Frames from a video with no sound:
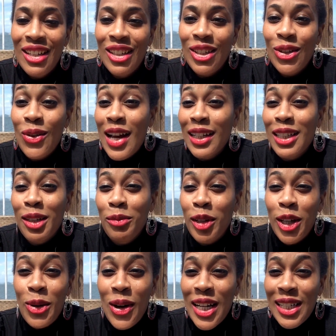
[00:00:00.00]
do ask
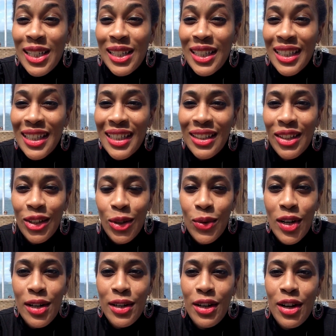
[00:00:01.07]
me questions or
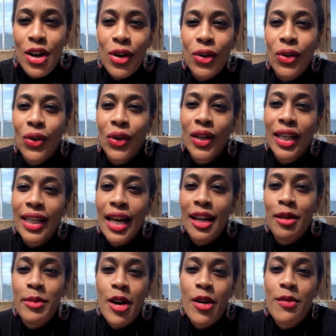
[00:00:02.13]
want to know a
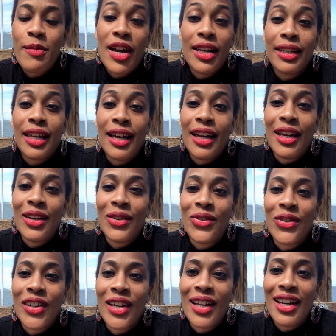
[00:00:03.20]
lot about my
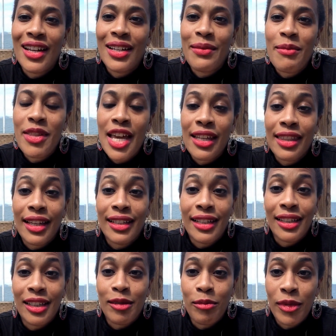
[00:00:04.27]
life, that
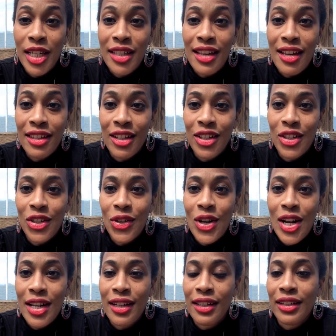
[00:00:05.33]
doesn't mean that they're
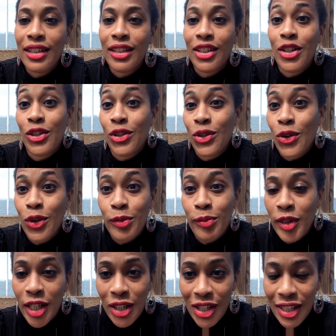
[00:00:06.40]
trying to control
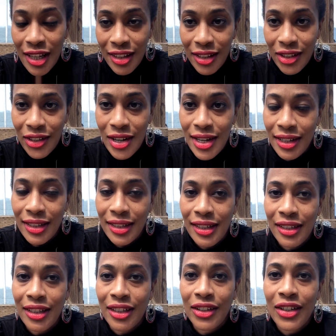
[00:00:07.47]
me, or that they're trying
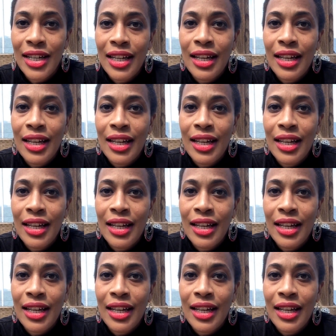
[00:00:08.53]
to,